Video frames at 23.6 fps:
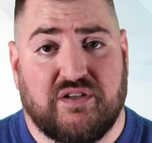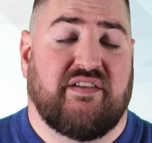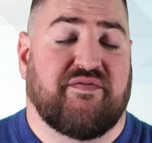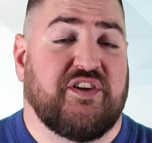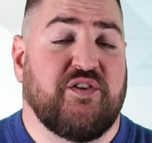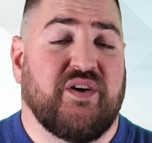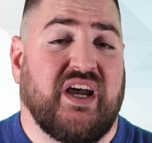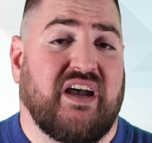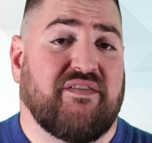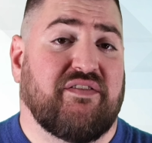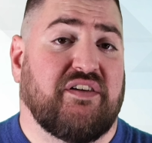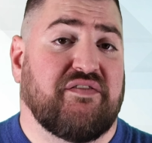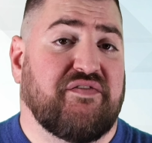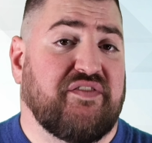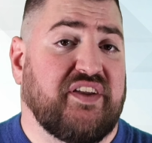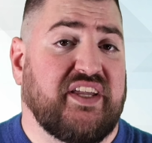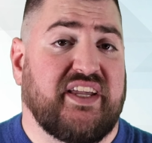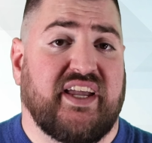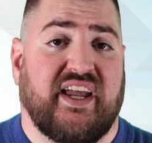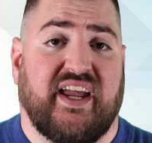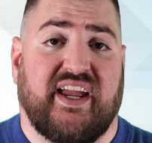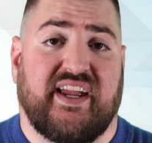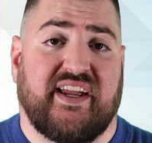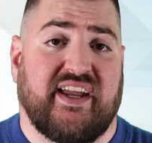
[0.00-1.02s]
If you have a
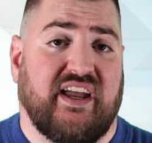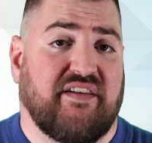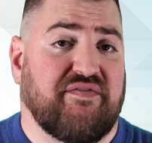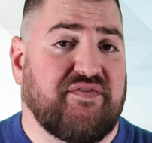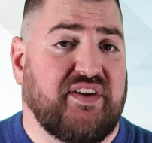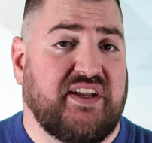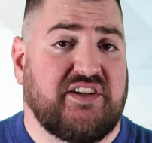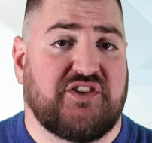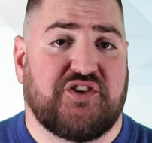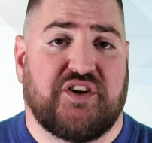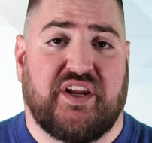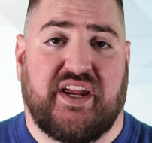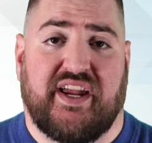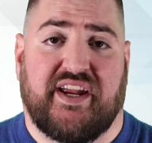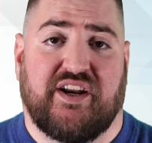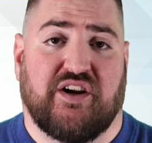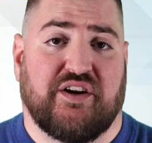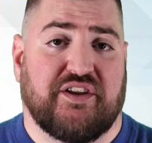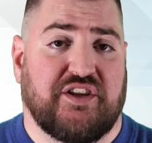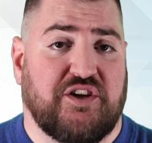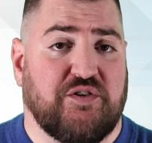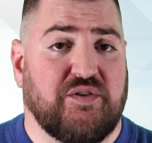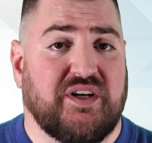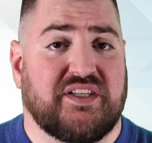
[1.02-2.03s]
VA, FHA,
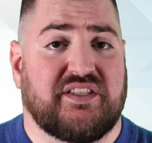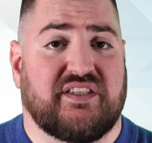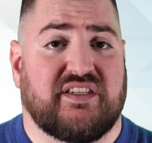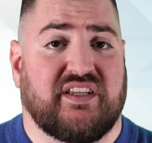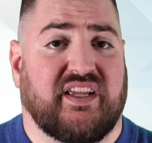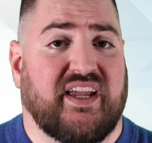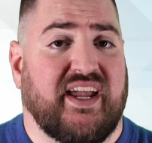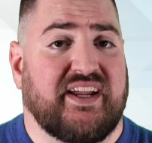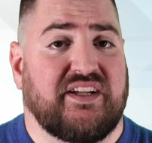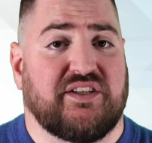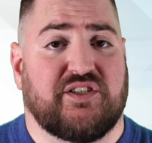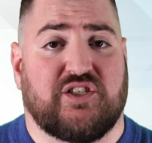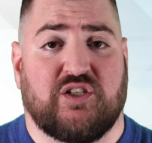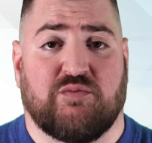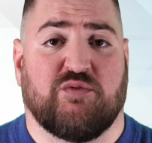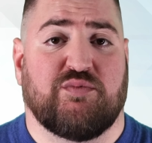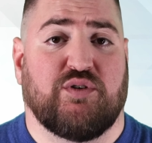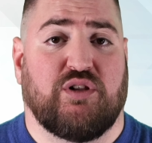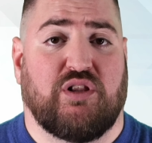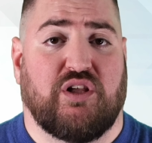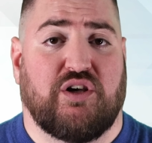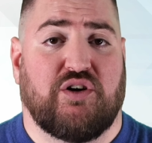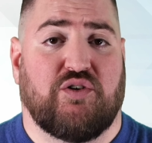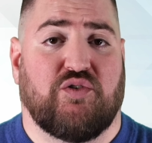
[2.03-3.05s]
or USDA
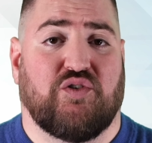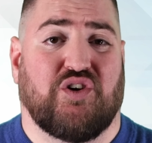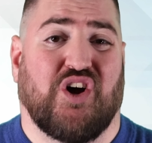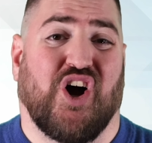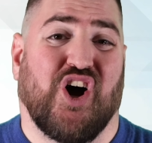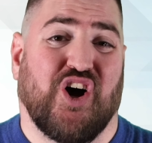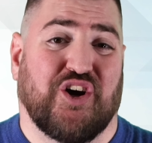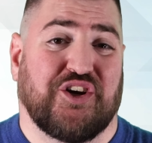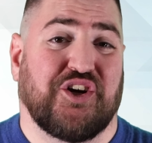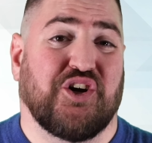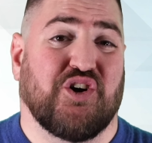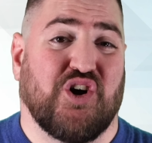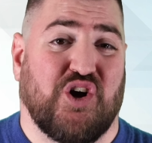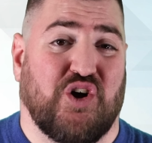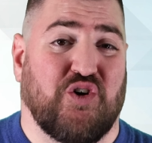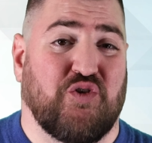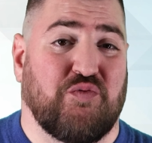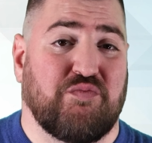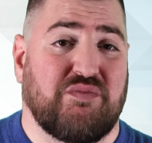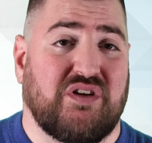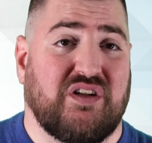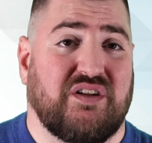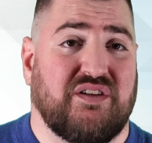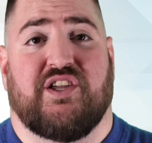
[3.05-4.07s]
Assumable loan on your
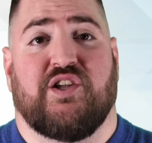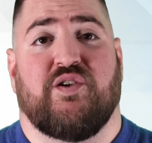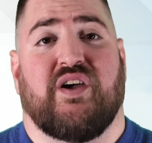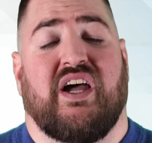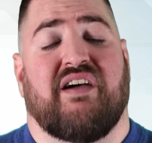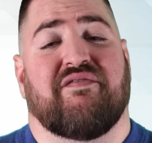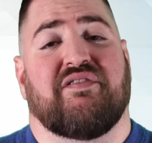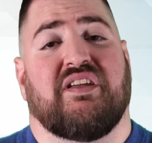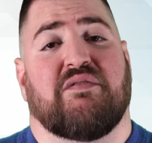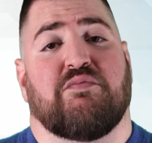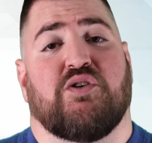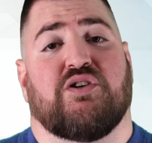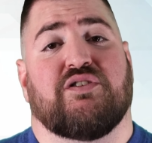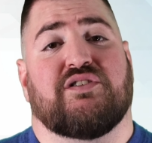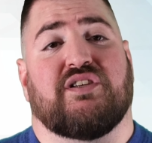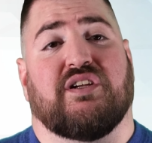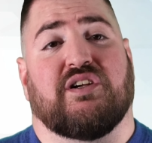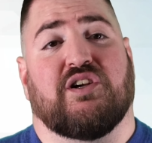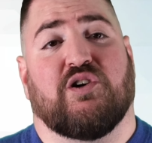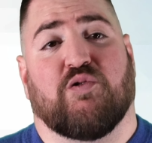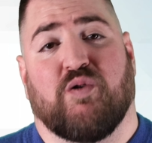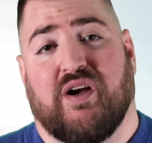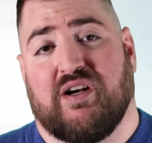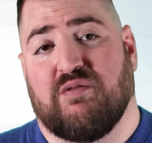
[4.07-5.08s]
home, you have the most
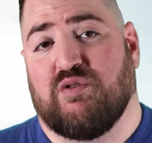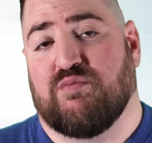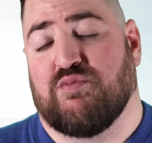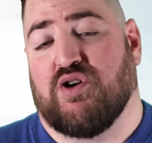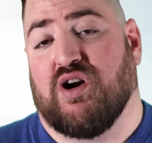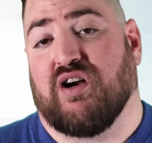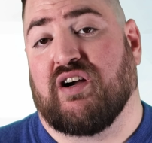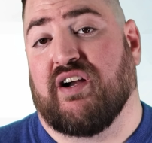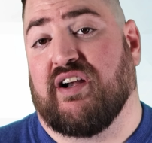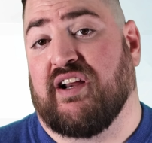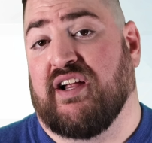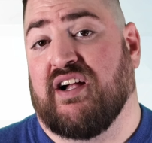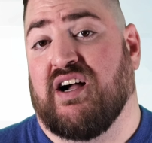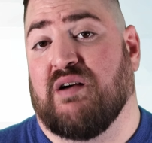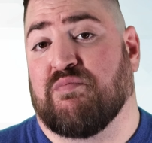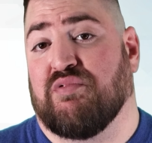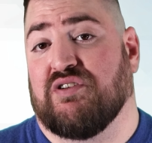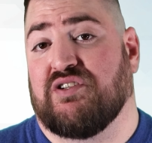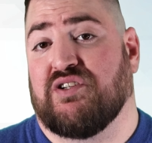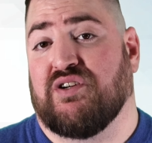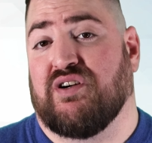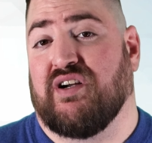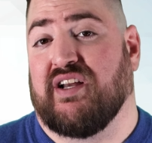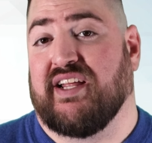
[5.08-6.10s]
incredible marketing
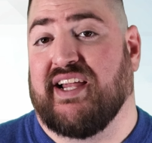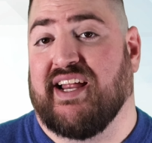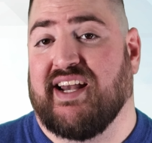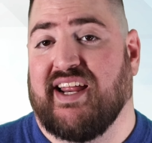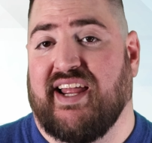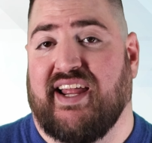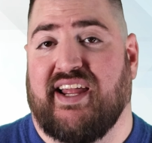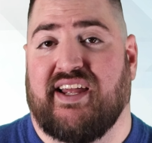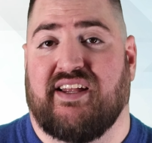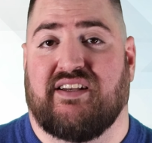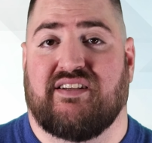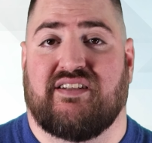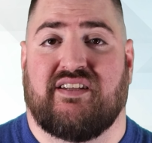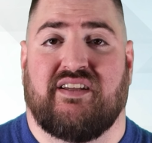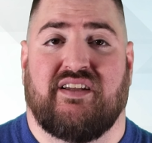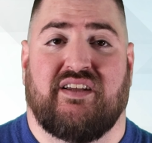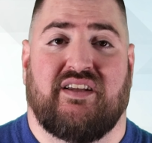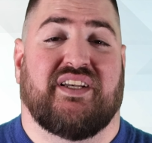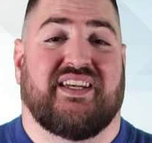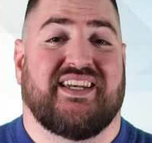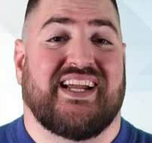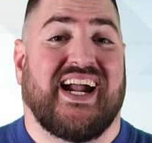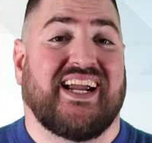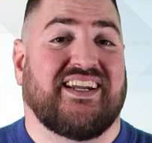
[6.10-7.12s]
opportunity at hand,
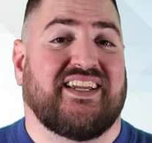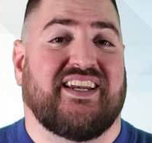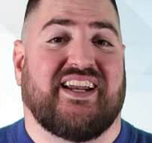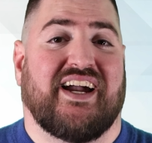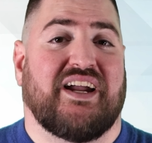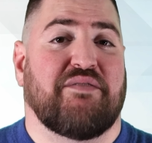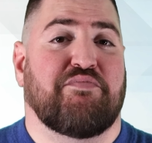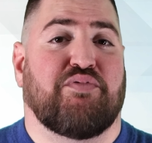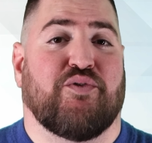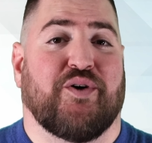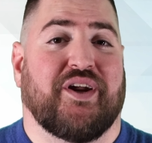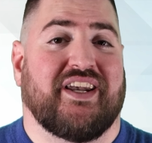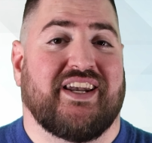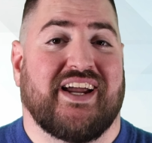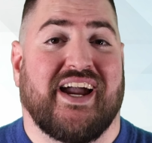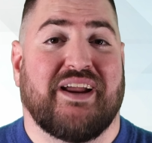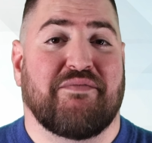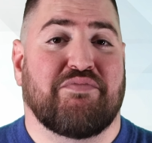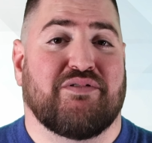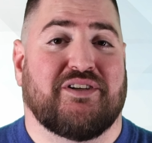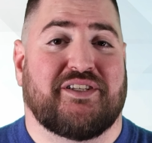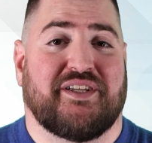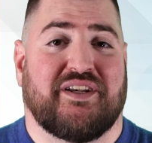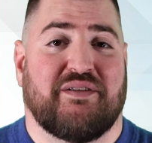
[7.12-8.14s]
but
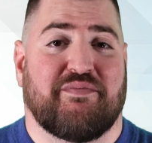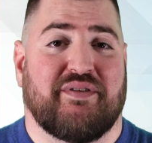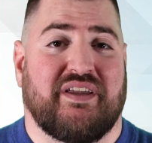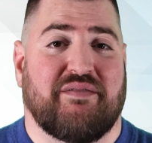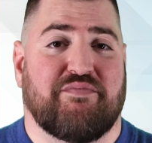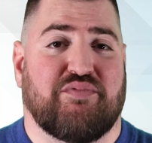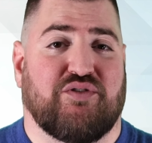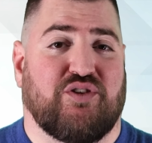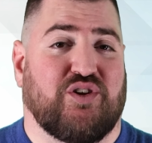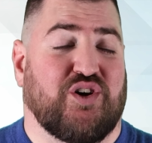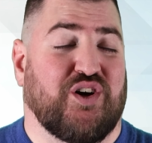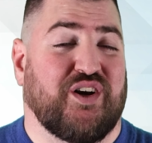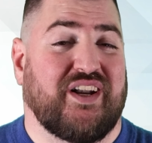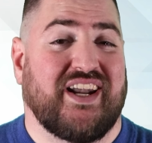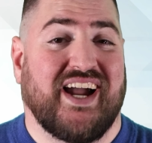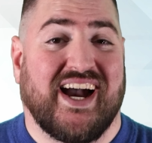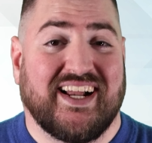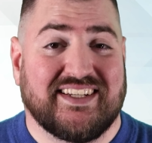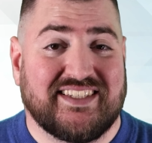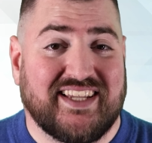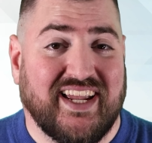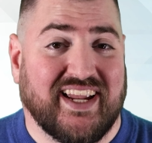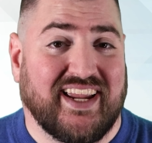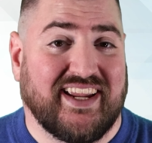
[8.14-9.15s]
99.9% of people are
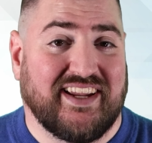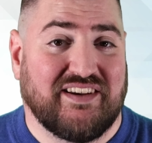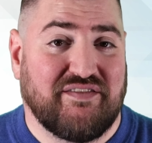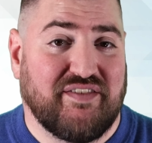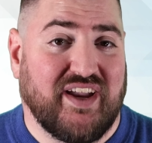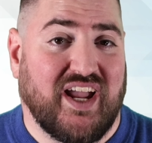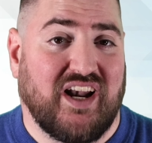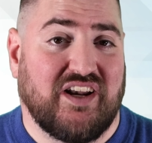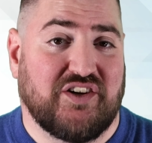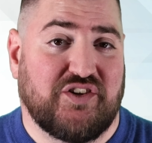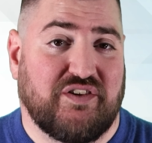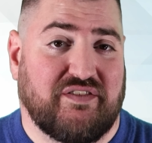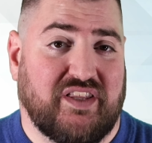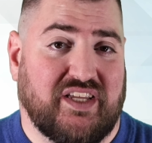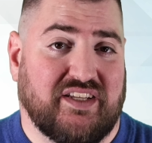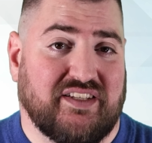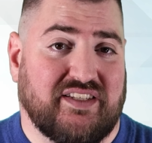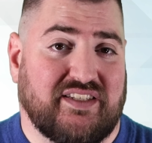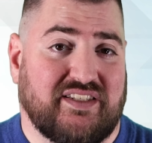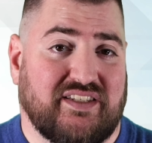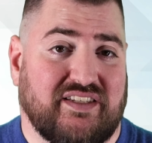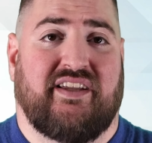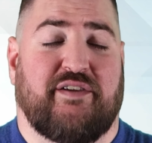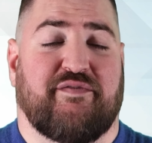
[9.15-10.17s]
not taking advantage of this.